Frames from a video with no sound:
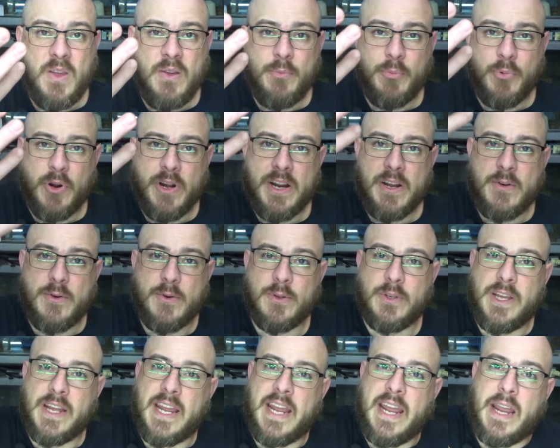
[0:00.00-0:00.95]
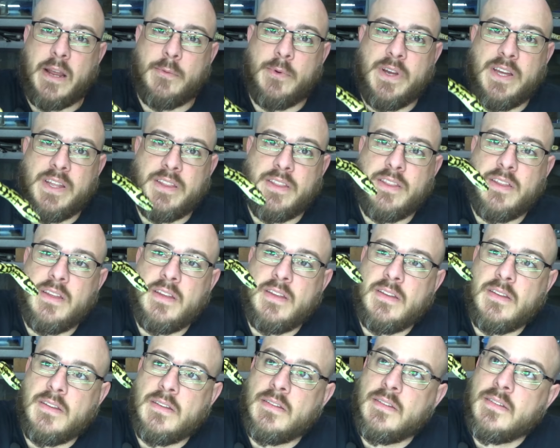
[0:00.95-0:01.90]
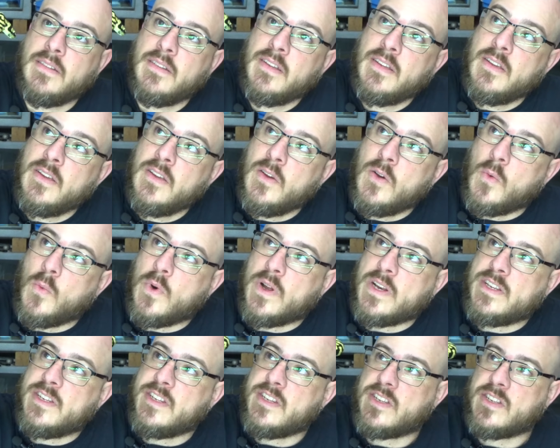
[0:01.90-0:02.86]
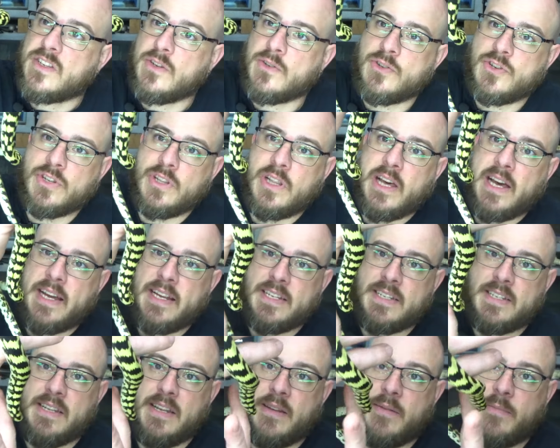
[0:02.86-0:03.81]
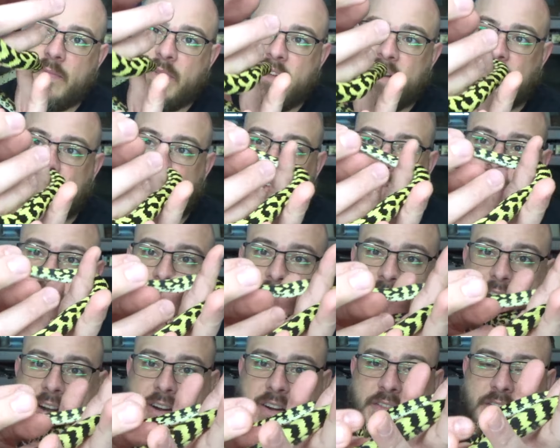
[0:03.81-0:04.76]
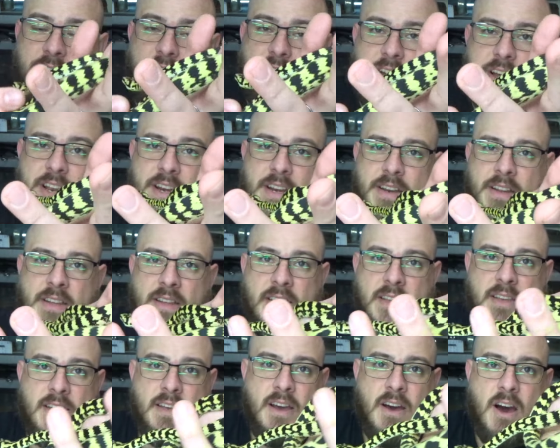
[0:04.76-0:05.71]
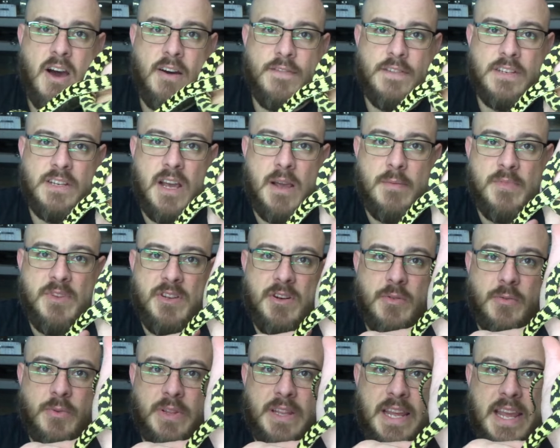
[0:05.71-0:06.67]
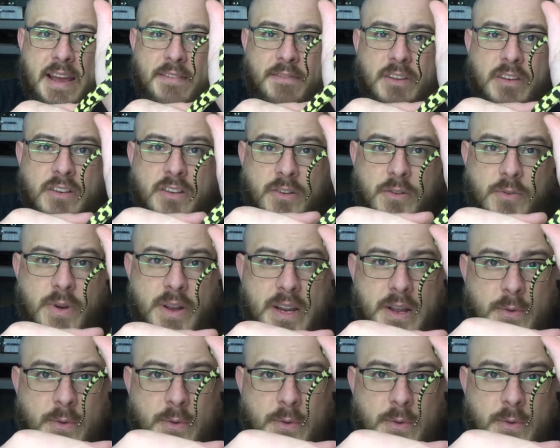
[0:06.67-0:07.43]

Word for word: pretty cool to hang with once you socialize them, they're they're very fun. Oftentimes, you don't really have to do any